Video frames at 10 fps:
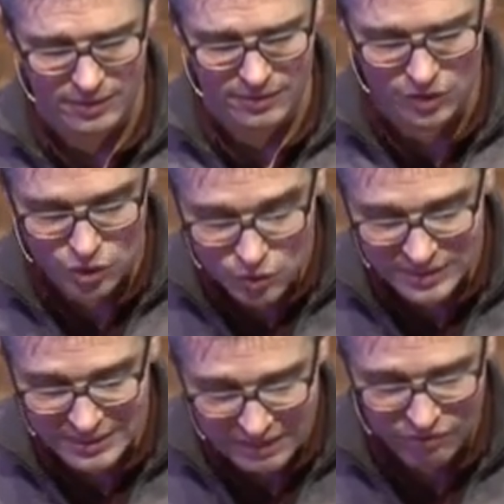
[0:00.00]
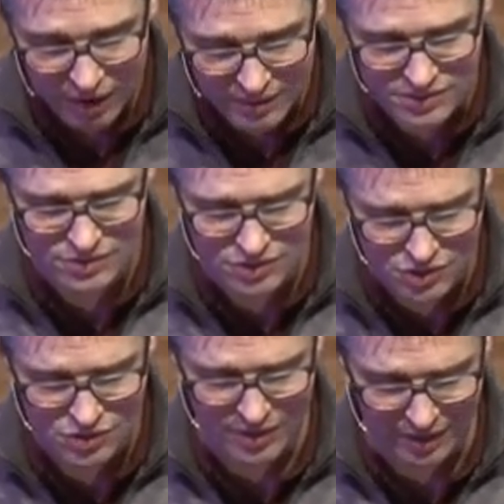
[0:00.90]
that you would give us the
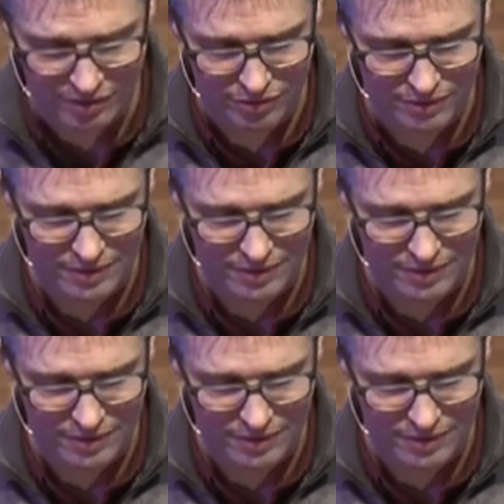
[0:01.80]
strength